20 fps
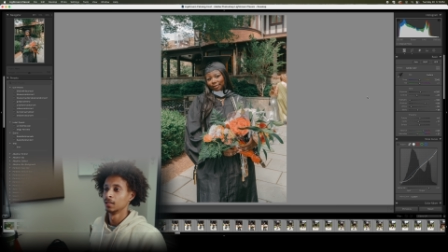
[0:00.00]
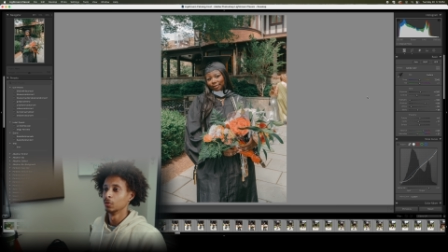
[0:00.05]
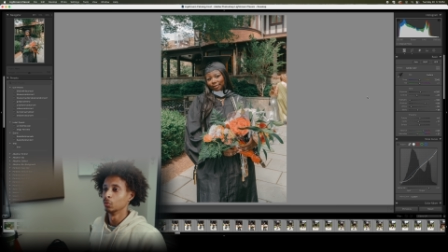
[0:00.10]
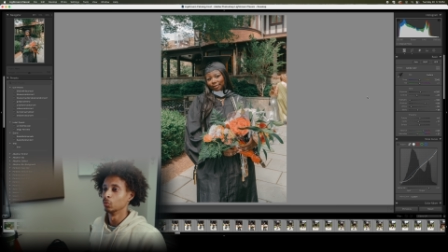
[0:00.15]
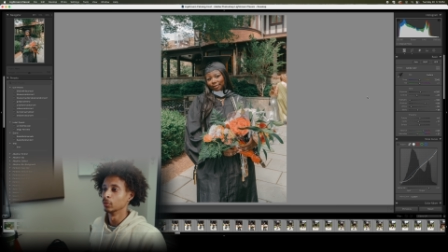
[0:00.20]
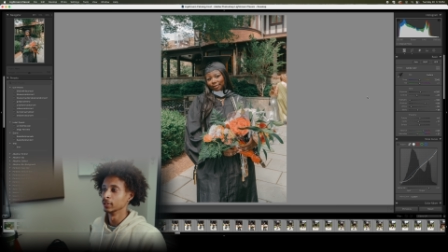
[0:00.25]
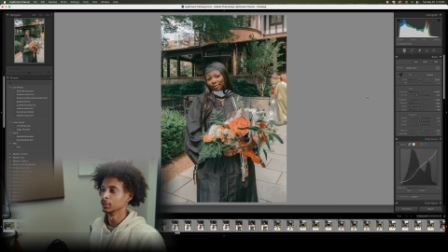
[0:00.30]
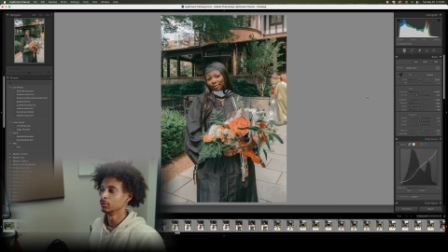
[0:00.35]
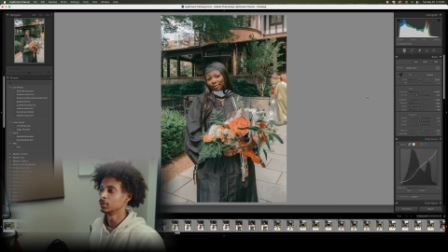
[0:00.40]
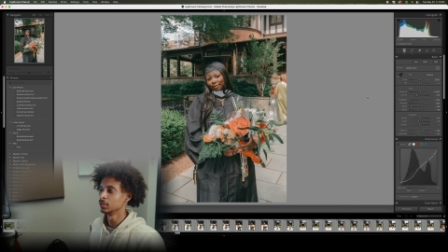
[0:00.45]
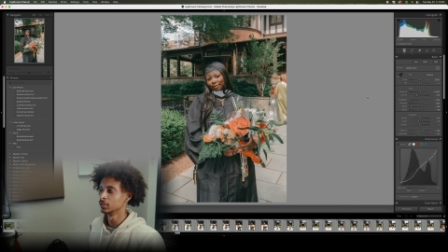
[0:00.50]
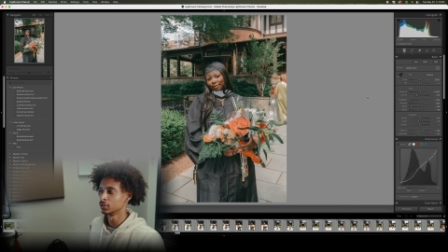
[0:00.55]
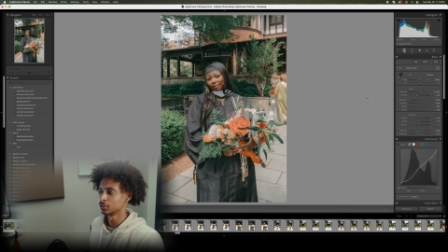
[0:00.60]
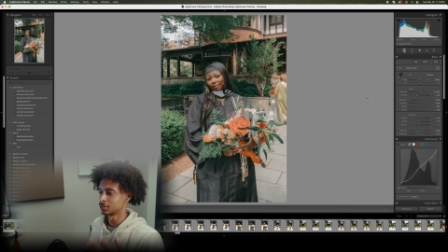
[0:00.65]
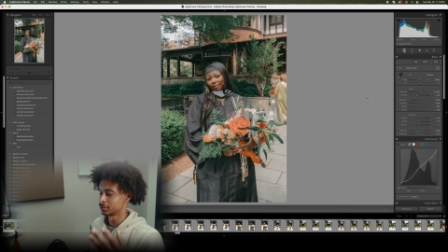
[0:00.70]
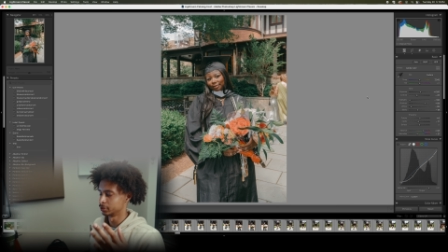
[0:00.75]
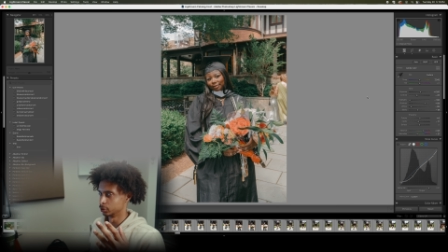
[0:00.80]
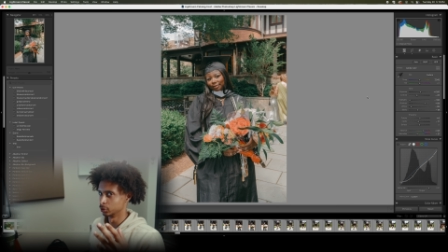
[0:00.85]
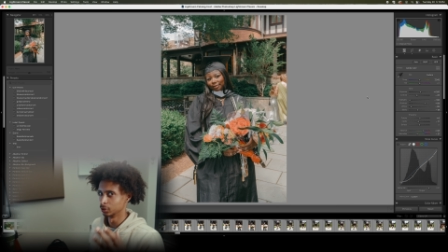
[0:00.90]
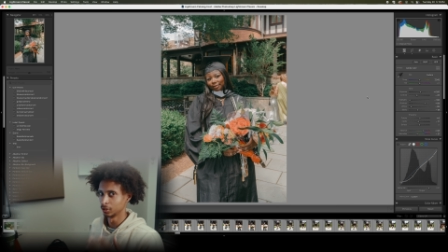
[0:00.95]
when you can
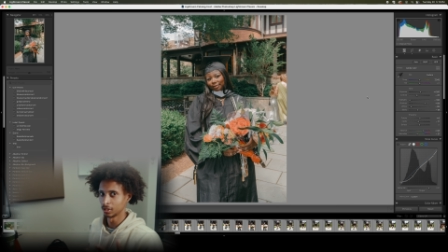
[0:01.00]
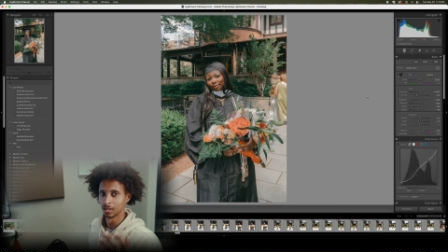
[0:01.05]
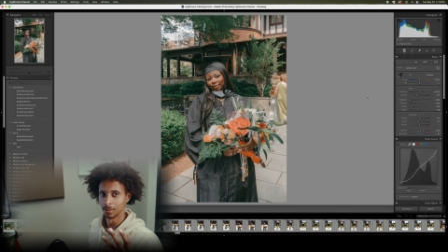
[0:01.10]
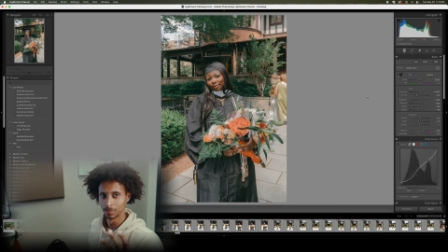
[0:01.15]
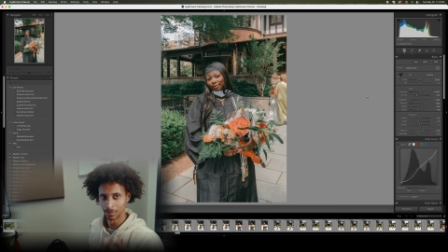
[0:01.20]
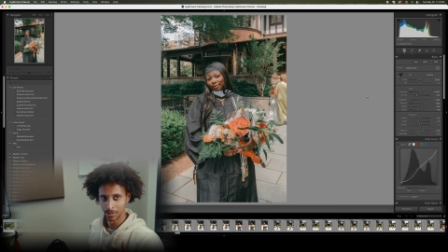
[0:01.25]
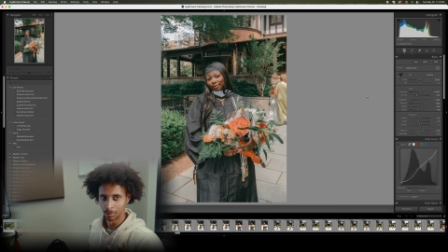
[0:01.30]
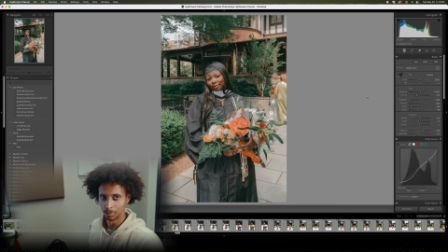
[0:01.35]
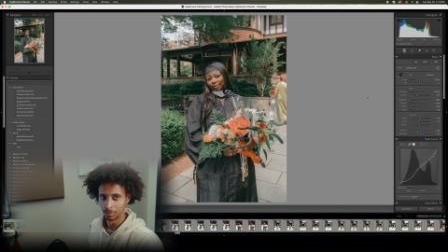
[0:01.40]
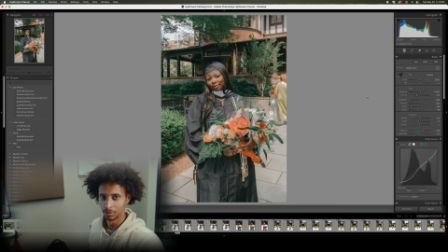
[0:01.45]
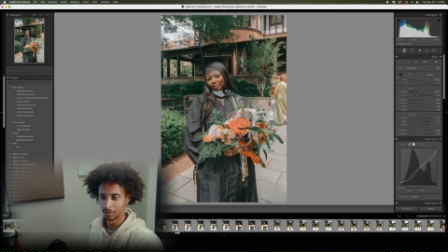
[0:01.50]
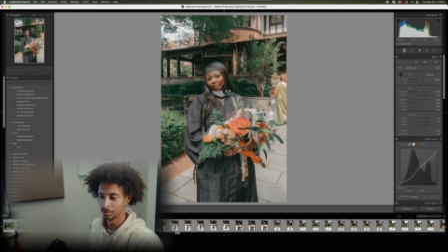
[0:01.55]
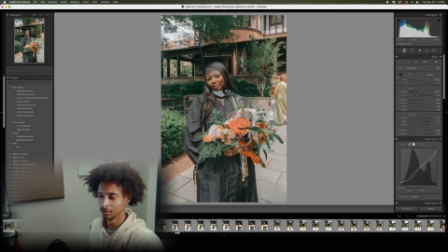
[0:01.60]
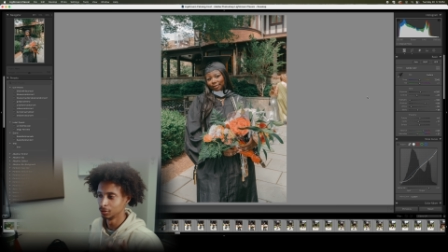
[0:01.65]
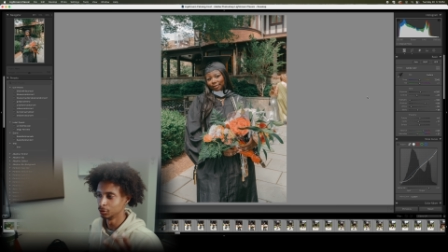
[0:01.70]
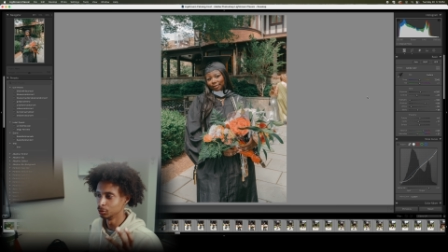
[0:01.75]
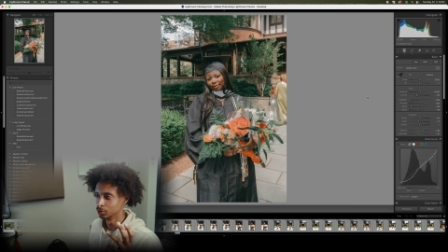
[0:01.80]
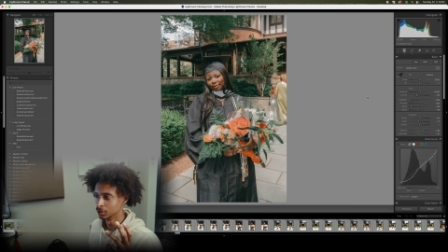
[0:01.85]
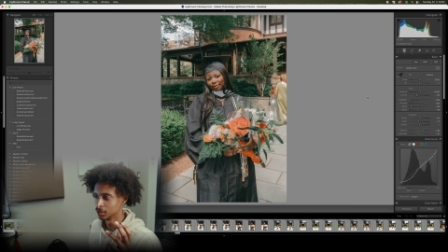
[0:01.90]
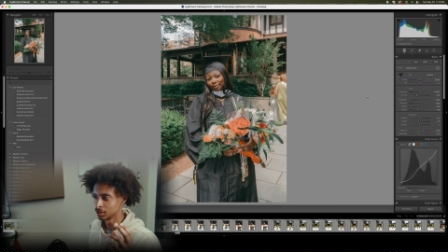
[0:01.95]
just look up someone
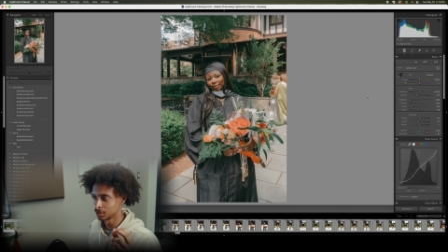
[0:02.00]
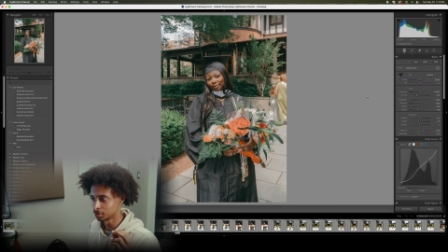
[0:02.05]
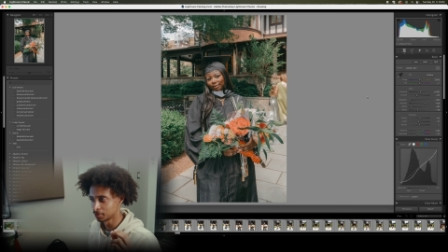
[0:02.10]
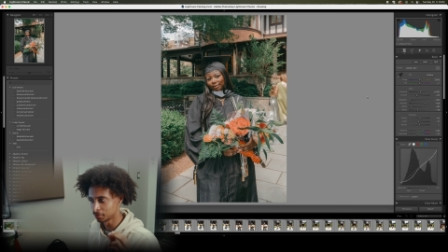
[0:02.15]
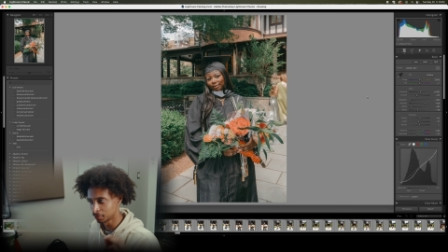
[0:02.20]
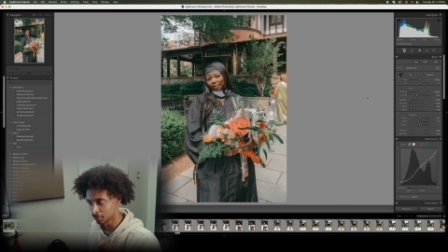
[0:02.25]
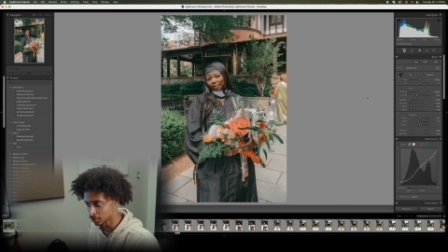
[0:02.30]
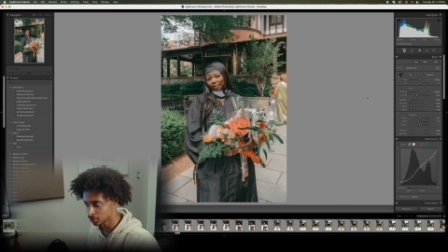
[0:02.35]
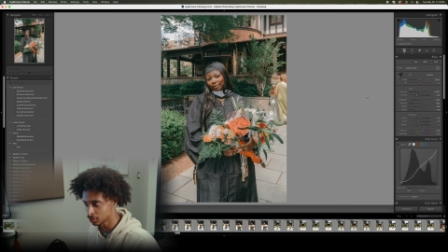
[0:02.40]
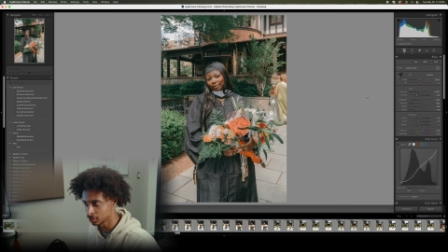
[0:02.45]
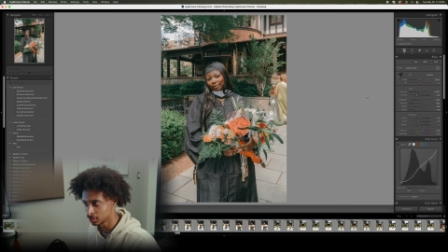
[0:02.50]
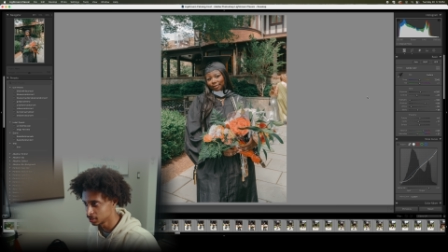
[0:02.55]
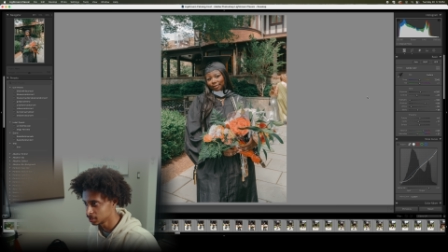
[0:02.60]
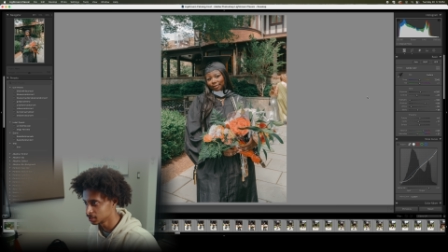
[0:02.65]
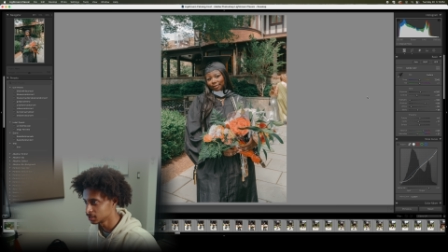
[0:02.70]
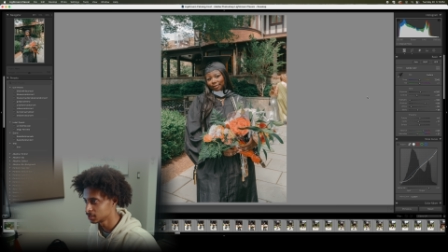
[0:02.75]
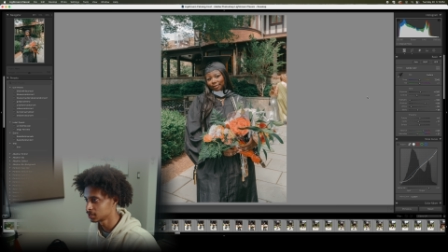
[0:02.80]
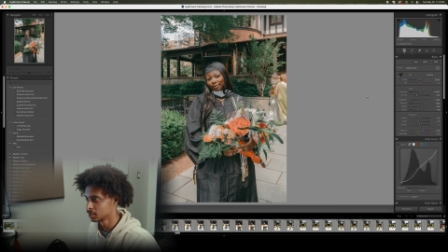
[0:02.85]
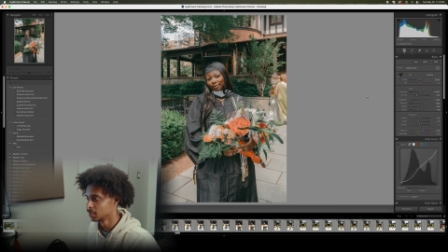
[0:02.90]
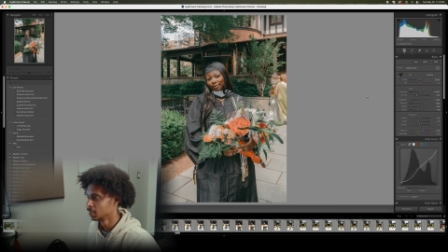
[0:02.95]
who is a professional in
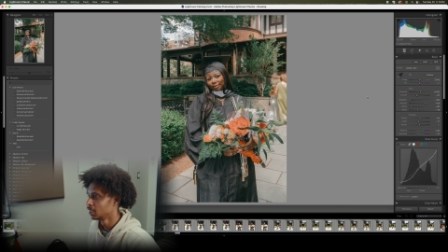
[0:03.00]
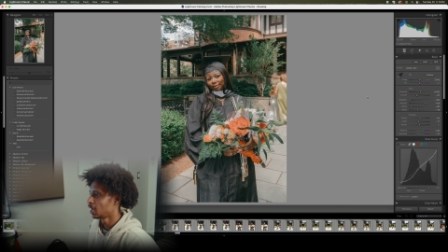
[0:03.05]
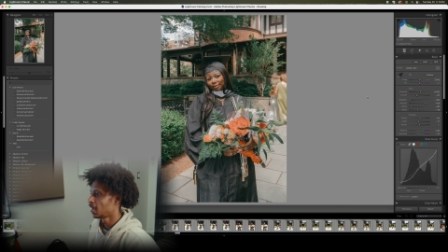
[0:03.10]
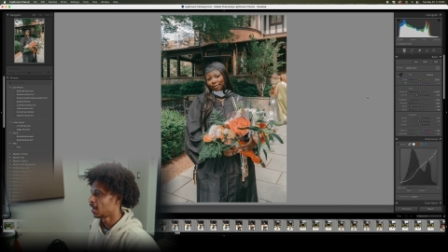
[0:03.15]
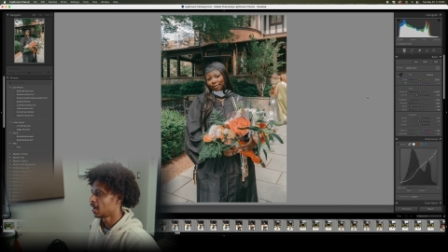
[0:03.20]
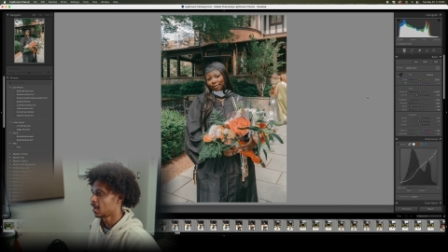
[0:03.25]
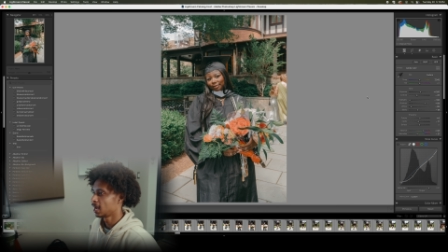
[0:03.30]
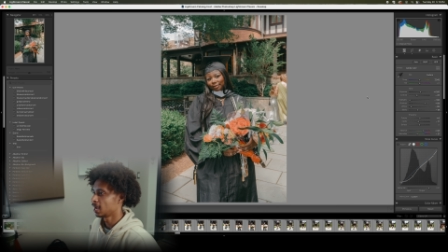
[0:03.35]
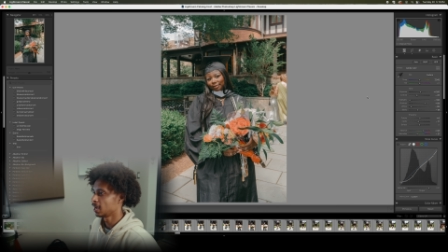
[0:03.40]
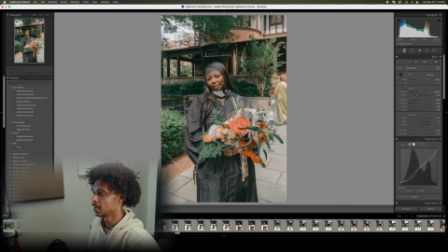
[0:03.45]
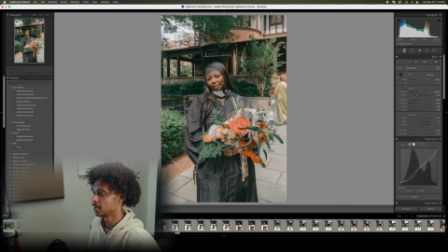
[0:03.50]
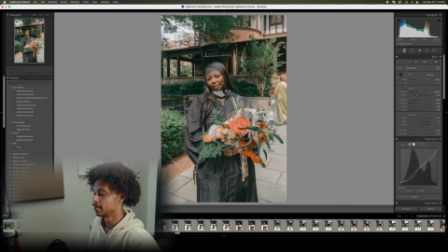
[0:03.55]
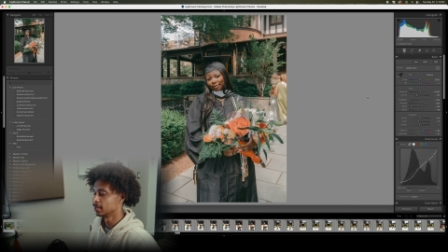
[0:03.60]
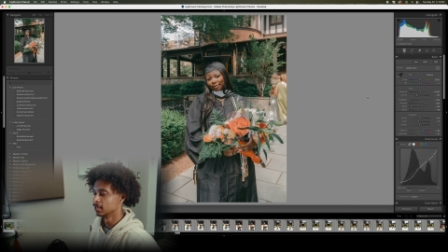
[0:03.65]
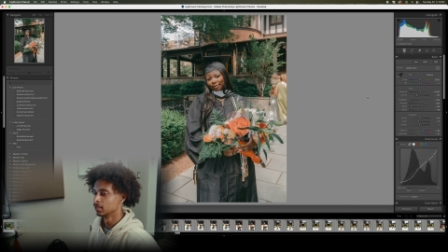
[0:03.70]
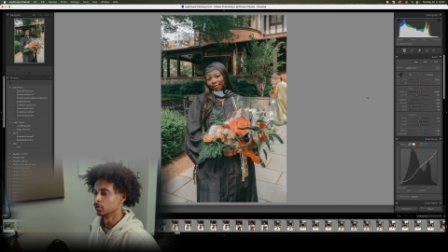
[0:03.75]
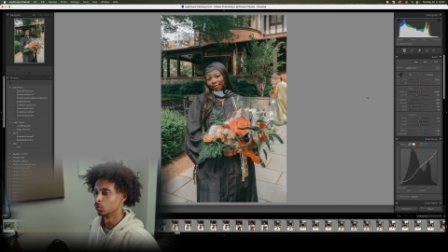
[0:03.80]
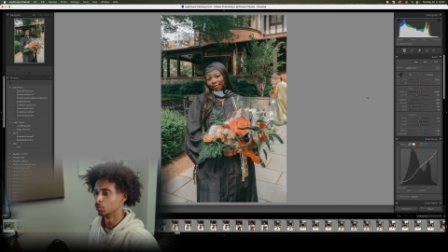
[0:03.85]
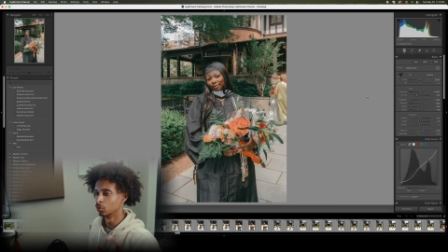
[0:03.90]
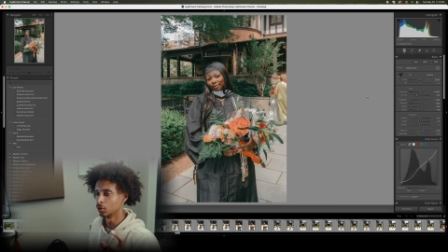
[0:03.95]
this and
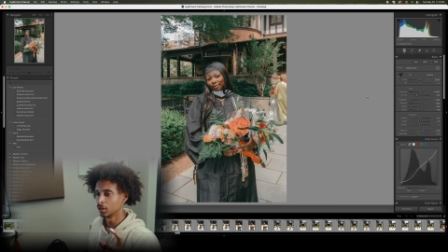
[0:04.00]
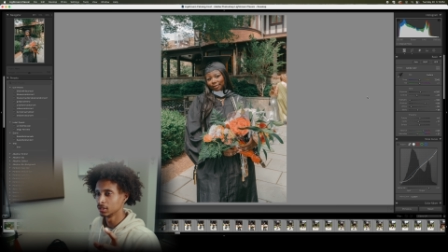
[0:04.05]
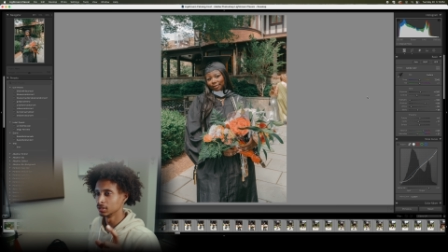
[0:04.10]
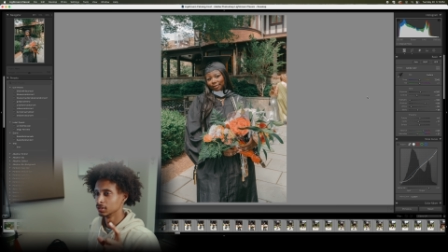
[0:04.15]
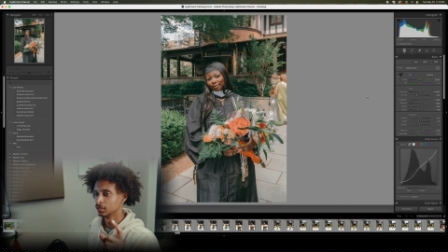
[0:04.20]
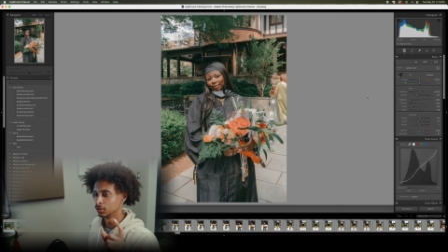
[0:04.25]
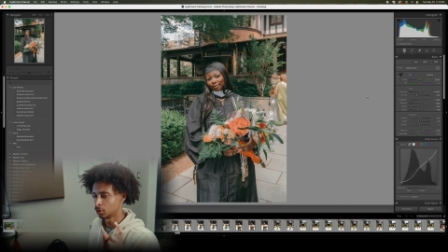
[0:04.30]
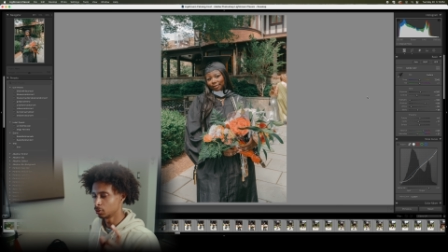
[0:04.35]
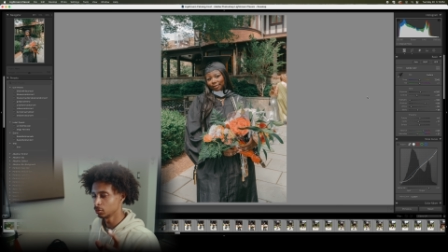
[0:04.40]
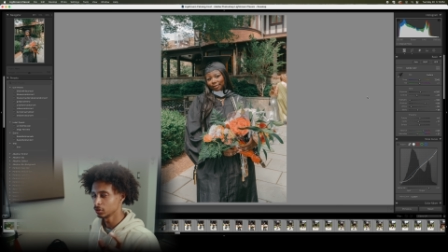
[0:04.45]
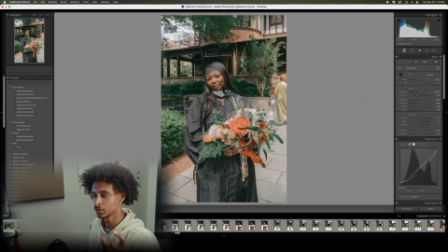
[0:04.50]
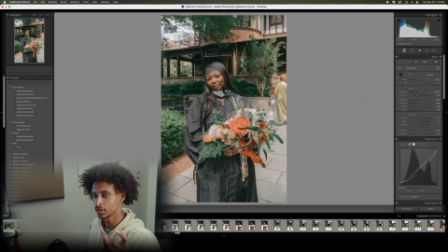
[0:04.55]
don't